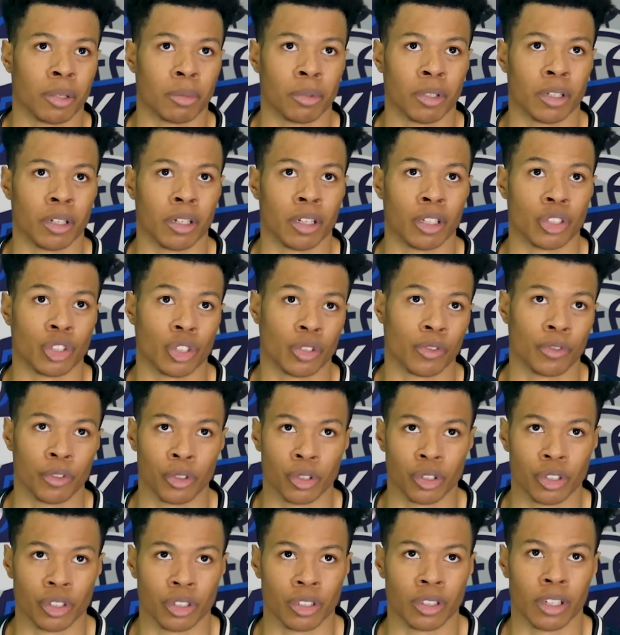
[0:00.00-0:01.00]
I mean, it's our
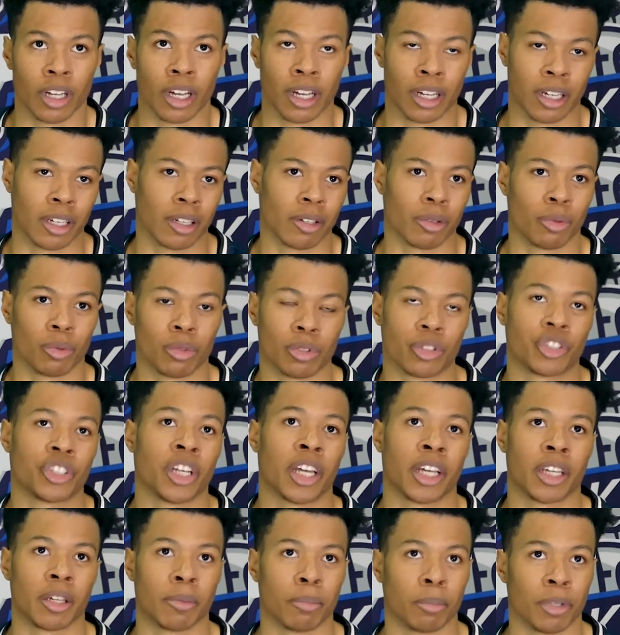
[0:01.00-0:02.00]
first,
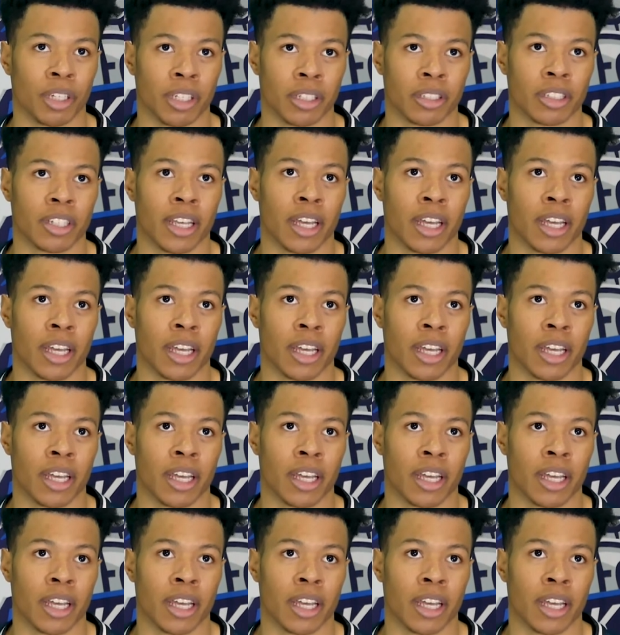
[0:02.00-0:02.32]
second big